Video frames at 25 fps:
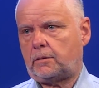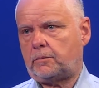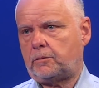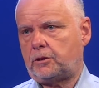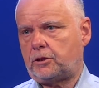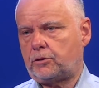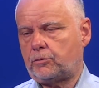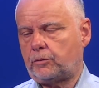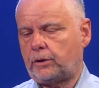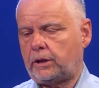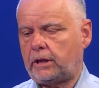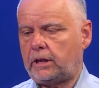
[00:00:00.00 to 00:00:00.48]

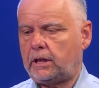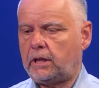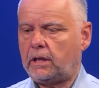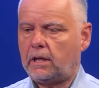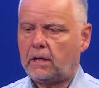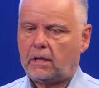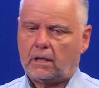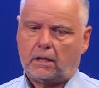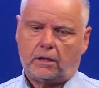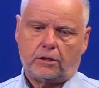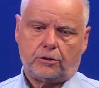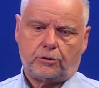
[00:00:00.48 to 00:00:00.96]
between
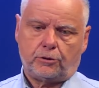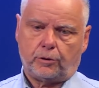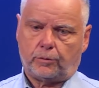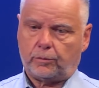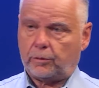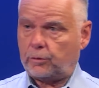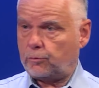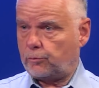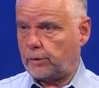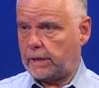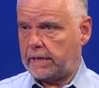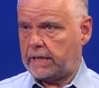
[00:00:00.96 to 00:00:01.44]

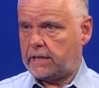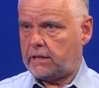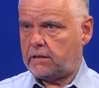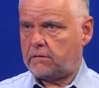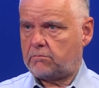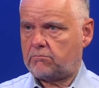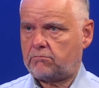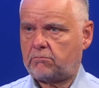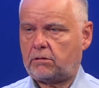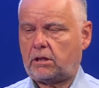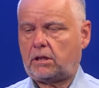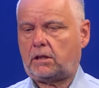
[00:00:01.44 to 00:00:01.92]
should we wait